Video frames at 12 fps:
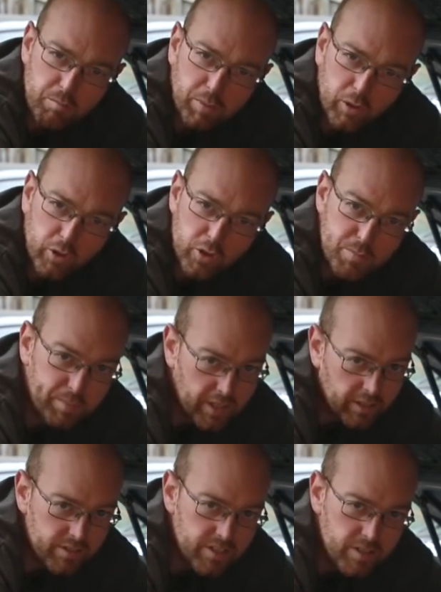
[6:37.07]
Porsche
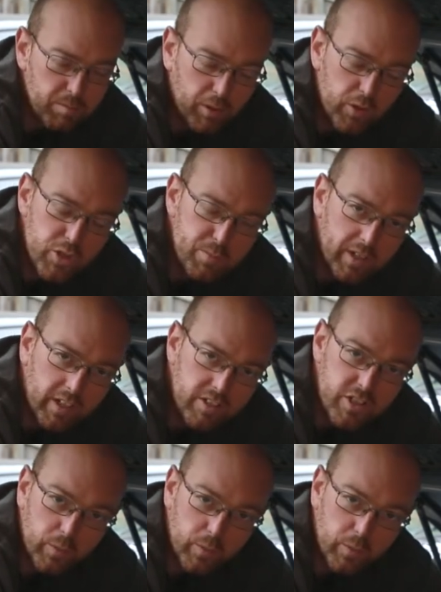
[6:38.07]
because it's a Porsche part.